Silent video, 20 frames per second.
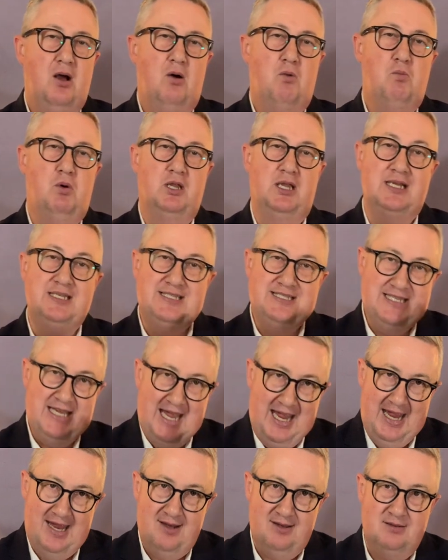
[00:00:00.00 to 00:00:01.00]
Well,
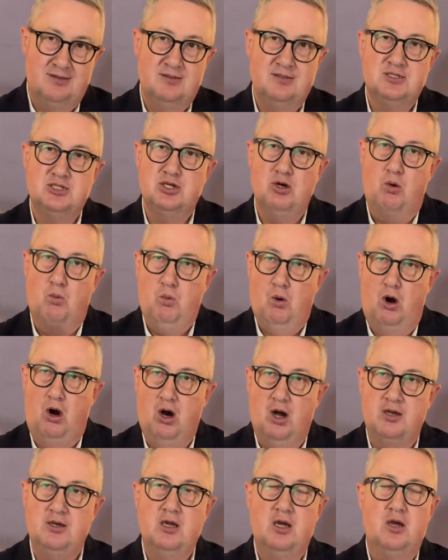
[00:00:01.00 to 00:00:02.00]
attend to
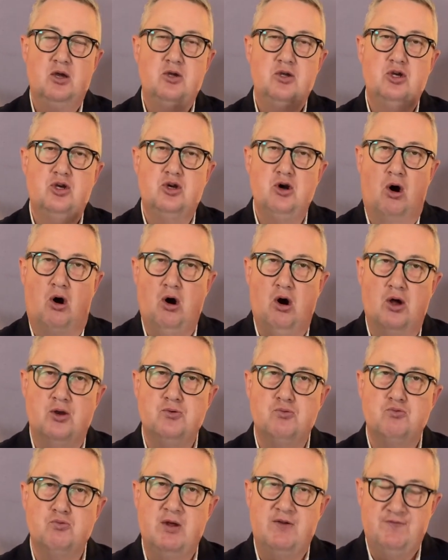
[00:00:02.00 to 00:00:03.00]
what
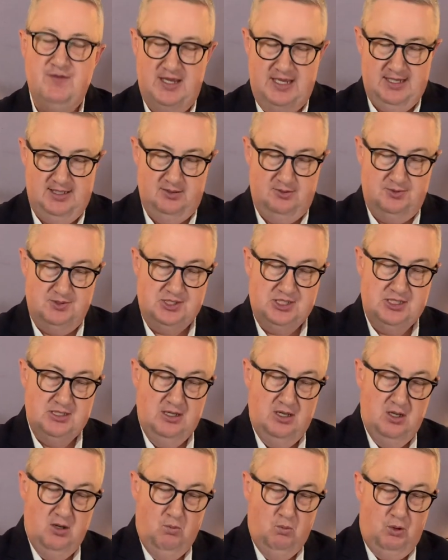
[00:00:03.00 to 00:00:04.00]
God reveals.
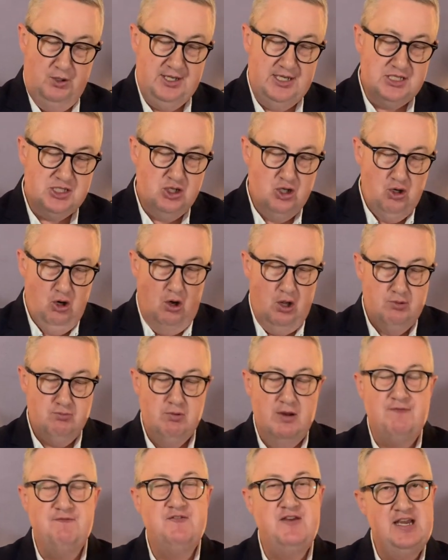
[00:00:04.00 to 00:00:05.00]
What is God
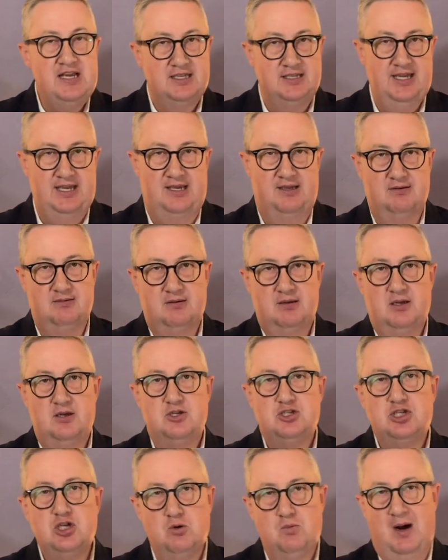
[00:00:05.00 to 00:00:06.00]
revealing
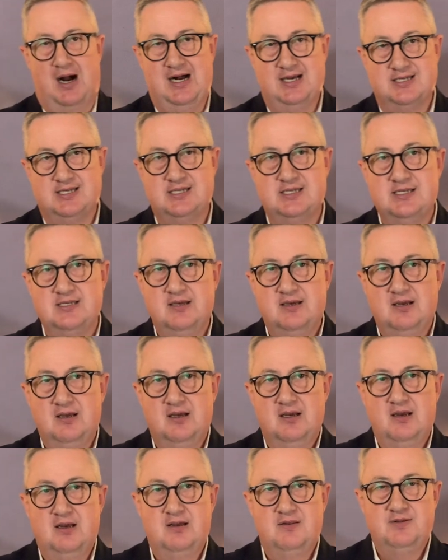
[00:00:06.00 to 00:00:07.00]
to us
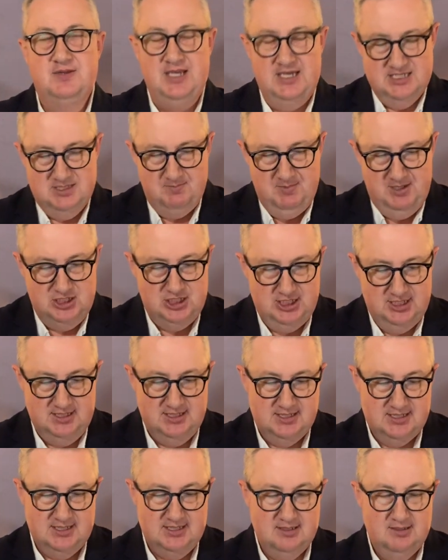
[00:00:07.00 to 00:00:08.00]
this Vision
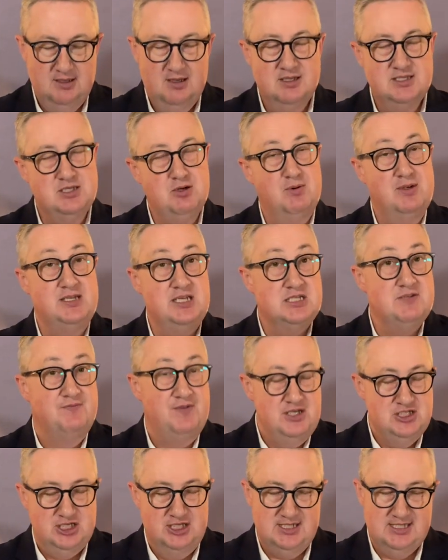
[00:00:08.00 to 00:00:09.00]

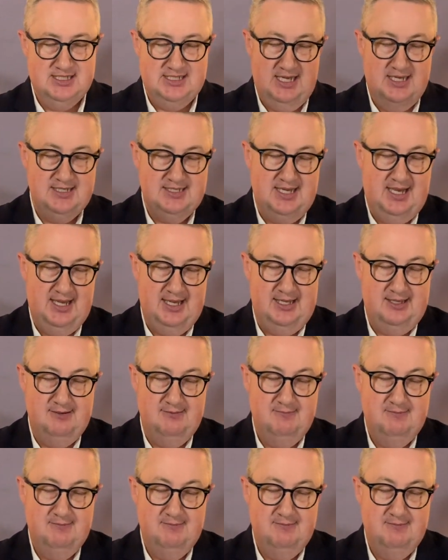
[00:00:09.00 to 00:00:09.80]
Sunday?